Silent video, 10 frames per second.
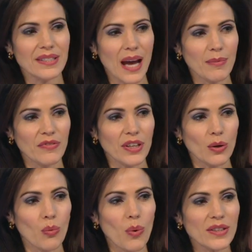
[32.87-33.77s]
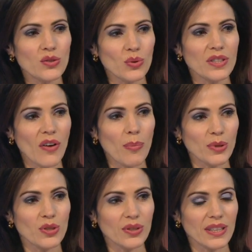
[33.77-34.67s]
this time of year? What sorts of
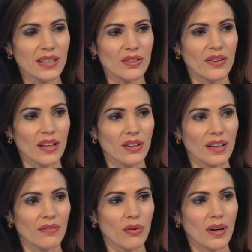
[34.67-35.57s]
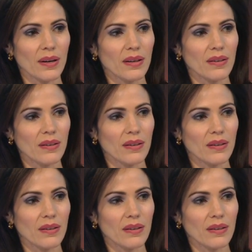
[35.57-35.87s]
opportunities are they looking for?